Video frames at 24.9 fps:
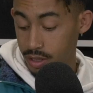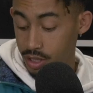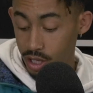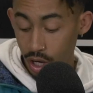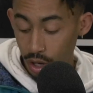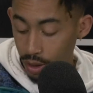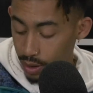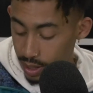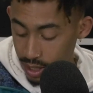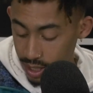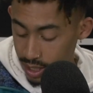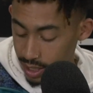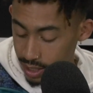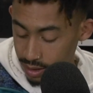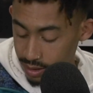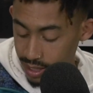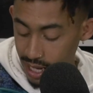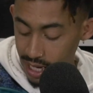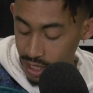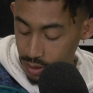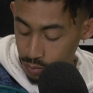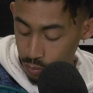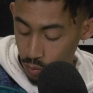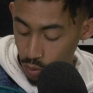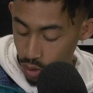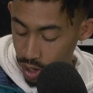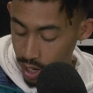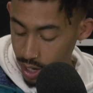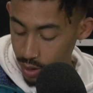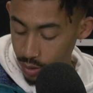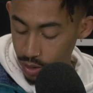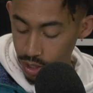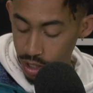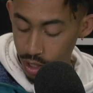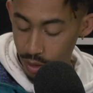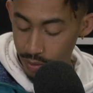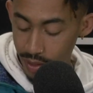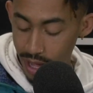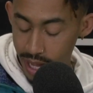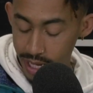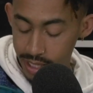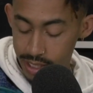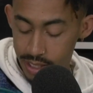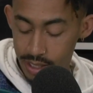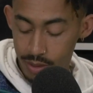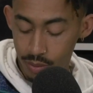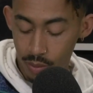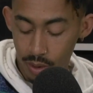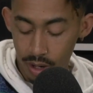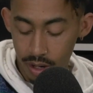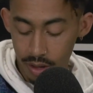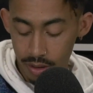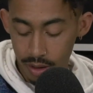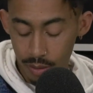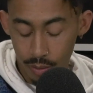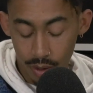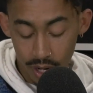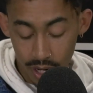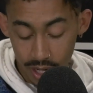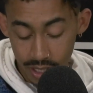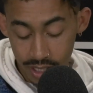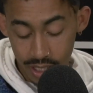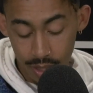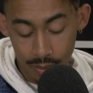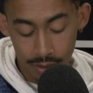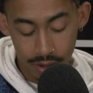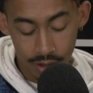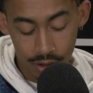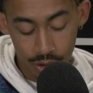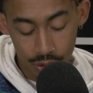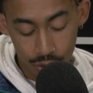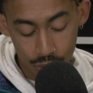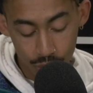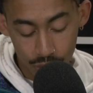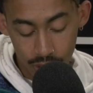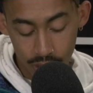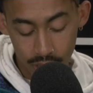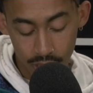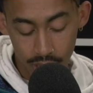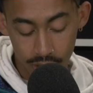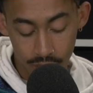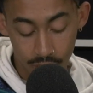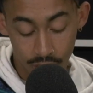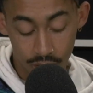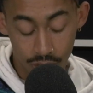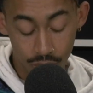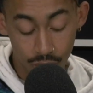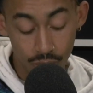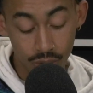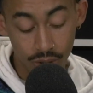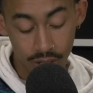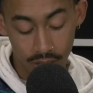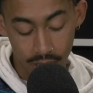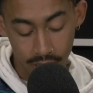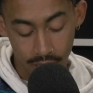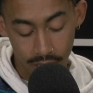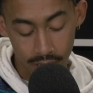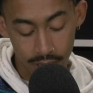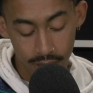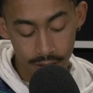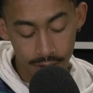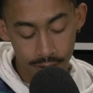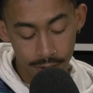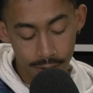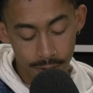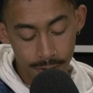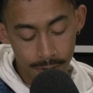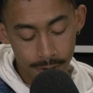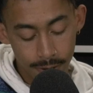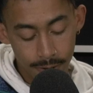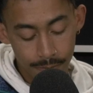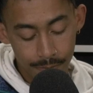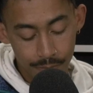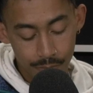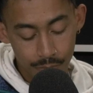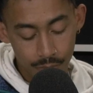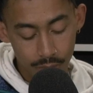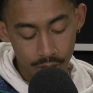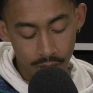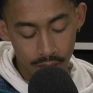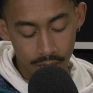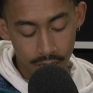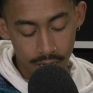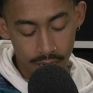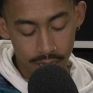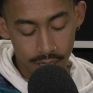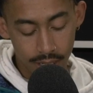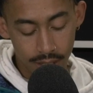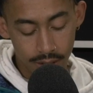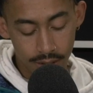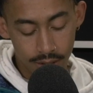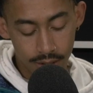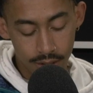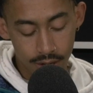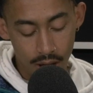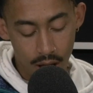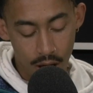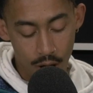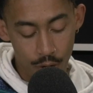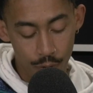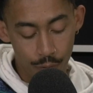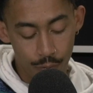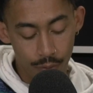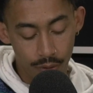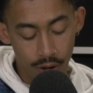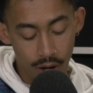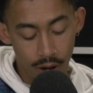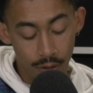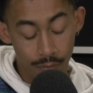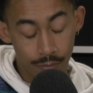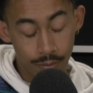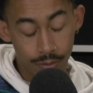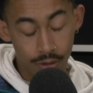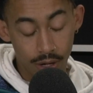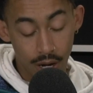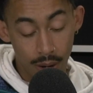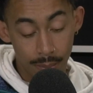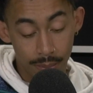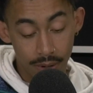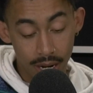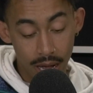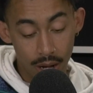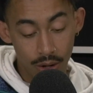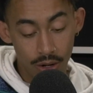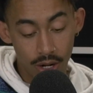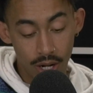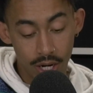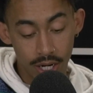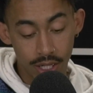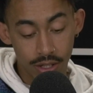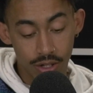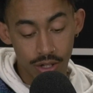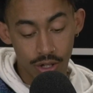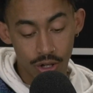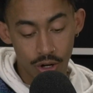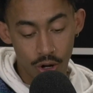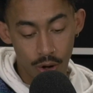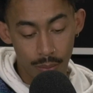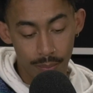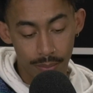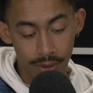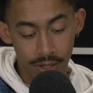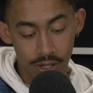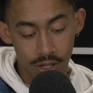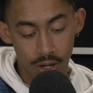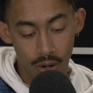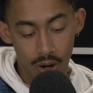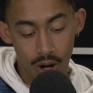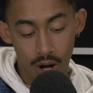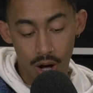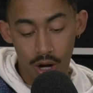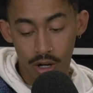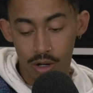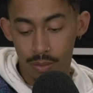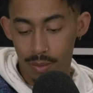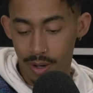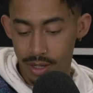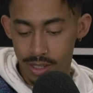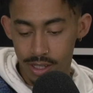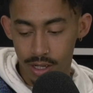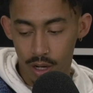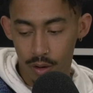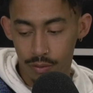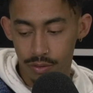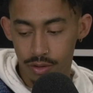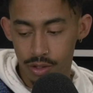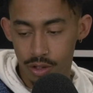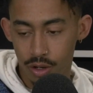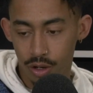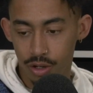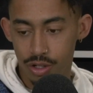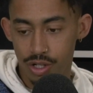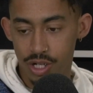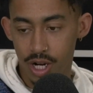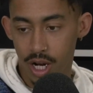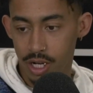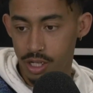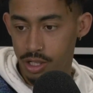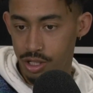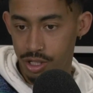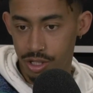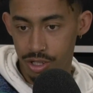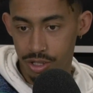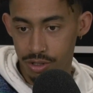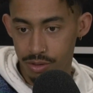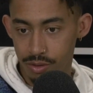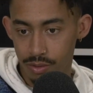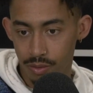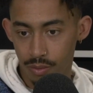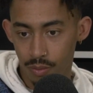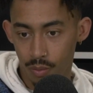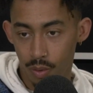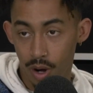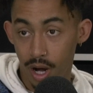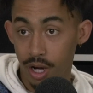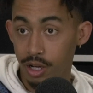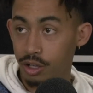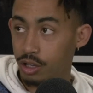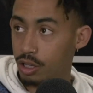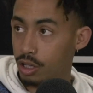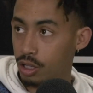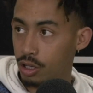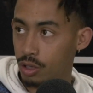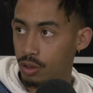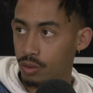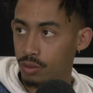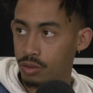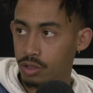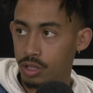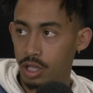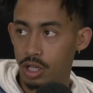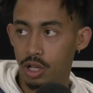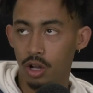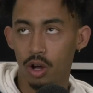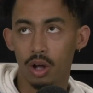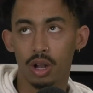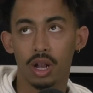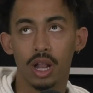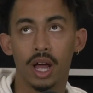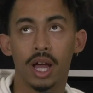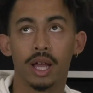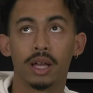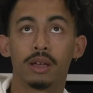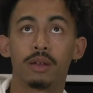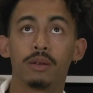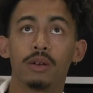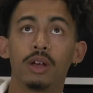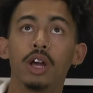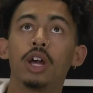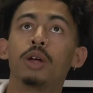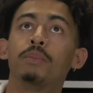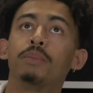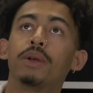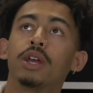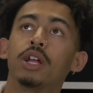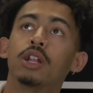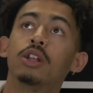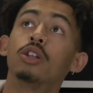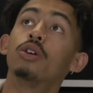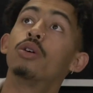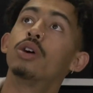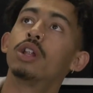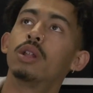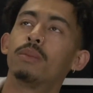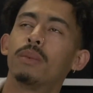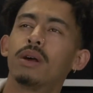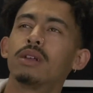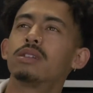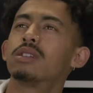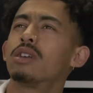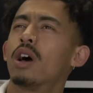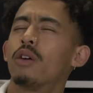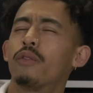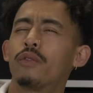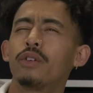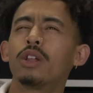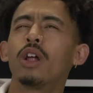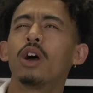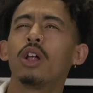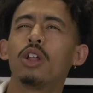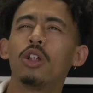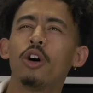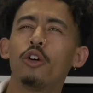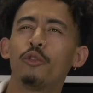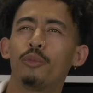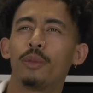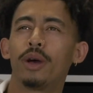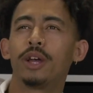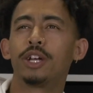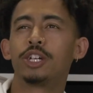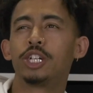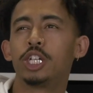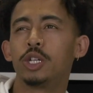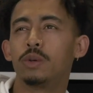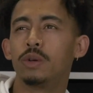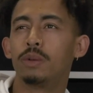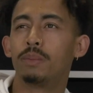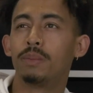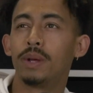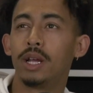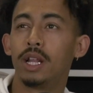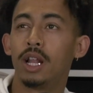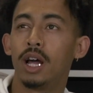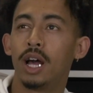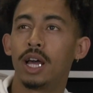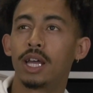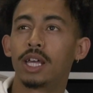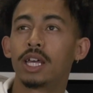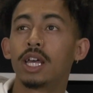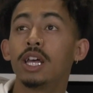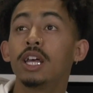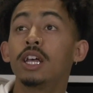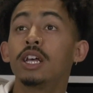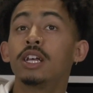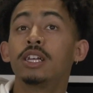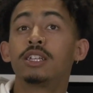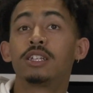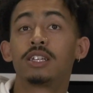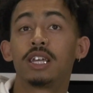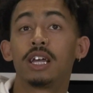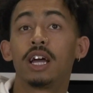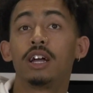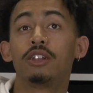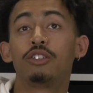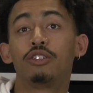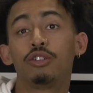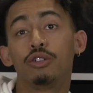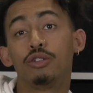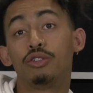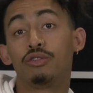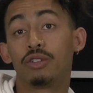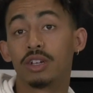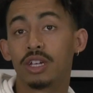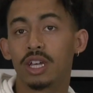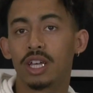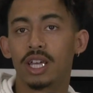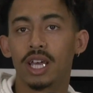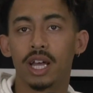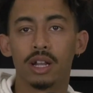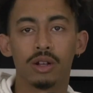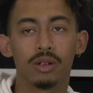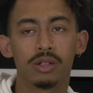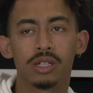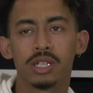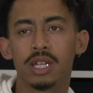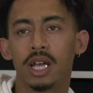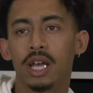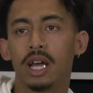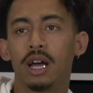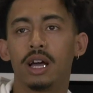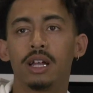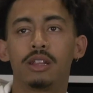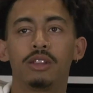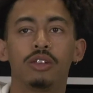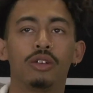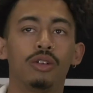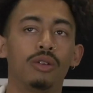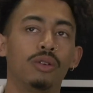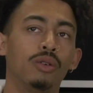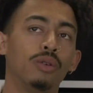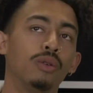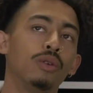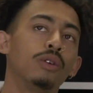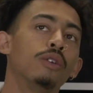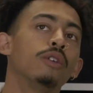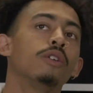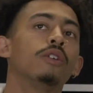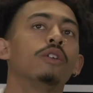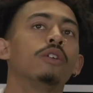Totally. That's what, that's one of the, like I say, with the toolkit is I'm now learning to not be so hard on myself, to not judge what I do, to not like be annoyed at myself. A lot of my issue would be like, say I do drink again, or say I do,